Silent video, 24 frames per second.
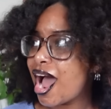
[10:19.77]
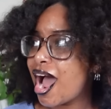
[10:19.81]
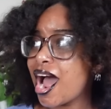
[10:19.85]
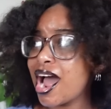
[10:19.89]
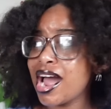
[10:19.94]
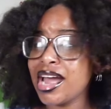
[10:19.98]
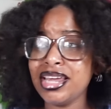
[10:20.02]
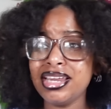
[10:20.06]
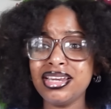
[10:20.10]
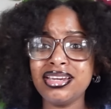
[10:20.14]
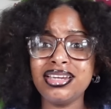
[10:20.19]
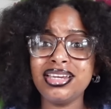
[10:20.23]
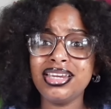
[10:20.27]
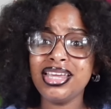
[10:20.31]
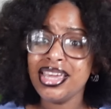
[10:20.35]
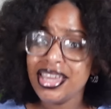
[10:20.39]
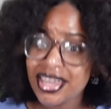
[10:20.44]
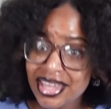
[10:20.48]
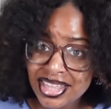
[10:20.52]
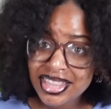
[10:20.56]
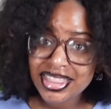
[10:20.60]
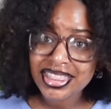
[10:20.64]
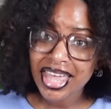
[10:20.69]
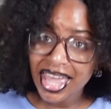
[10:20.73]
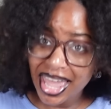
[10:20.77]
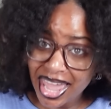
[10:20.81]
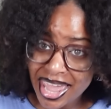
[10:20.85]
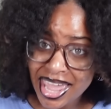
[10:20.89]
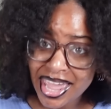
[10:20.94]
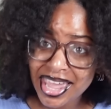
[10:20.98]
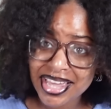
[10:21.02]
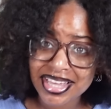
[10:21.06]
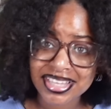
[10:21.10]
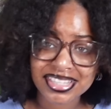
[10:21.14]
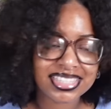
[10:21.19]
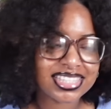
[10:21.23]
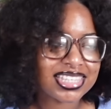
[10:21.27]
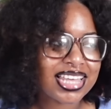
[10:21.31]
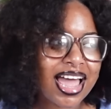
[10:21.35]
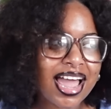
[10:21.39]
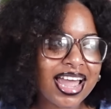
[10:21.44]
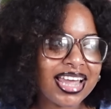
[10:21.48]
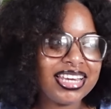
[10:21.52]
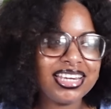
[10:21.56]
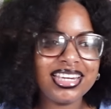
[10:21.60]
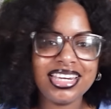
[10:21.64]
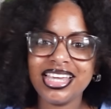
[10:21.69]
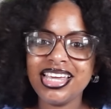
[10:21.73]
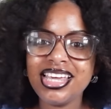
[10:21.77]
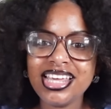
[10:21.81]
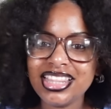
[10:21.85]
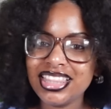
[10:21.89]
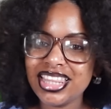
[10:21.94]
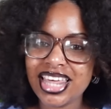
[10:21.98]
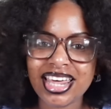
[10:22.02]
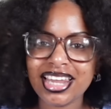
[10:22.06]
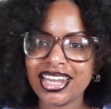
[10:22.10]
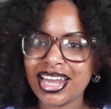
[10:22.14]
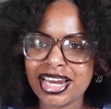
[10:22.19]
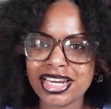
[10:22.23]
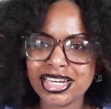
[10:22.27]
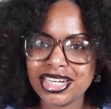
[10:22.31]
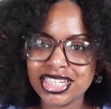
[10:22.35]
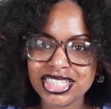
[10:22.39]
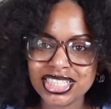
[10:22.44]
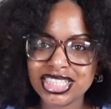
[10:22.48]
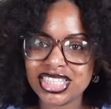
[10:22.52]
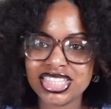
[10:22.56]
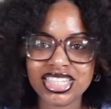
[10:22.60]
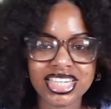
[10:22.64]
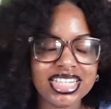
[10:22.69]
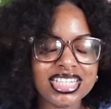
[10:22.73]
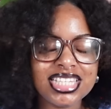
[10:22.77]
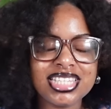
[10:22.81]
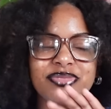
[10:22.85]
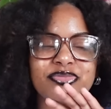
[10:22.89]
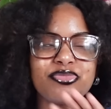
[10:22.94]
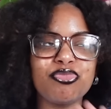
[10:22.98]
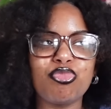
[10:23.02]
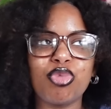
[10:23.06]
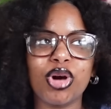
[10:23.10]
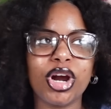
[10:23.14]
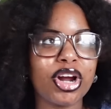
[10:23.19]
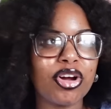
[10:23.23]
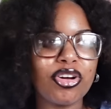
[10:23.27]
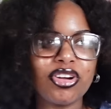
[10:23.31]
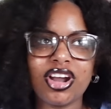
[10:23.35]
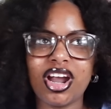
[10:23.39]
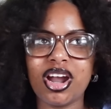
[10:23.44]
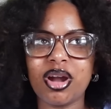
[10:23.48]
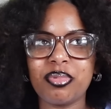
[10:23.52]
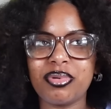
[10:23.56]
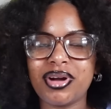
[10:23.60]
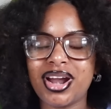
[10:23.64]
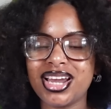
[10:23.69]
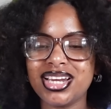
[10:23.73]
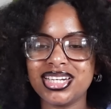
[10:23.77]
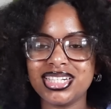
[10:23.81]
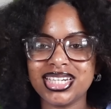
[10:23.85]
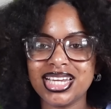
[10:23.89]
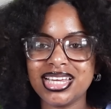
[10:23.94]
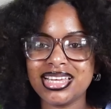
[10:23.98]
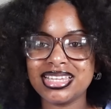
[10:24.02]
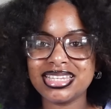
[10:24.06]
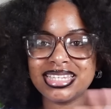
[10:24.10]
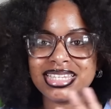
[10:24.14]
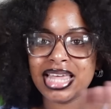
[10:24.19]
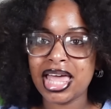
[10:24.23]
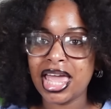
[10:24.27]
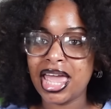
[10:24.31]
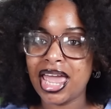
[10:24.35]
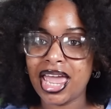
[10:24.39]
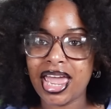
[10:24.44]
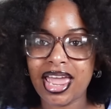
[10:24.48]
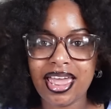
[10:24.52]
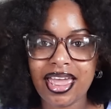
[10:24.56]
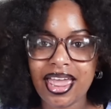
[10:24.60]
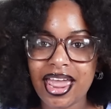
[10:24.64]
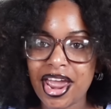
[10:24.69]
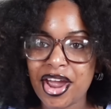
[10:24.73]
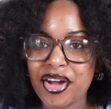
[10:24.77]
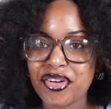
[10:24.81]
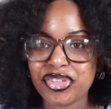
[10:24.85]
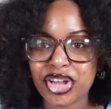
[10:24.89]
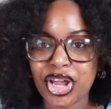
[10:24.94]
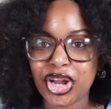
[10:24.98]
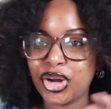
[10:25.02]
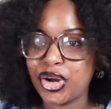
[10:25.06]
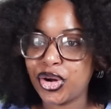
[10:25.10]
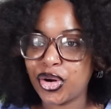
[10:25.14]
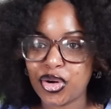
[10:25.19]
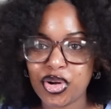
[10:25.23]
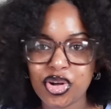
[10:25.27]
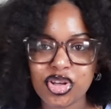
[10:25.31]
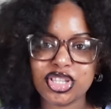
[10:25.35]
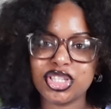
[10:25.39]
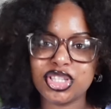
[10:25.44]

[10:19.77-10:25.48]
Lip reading: I need that. I need that. Like, let's work on our projects and have like girl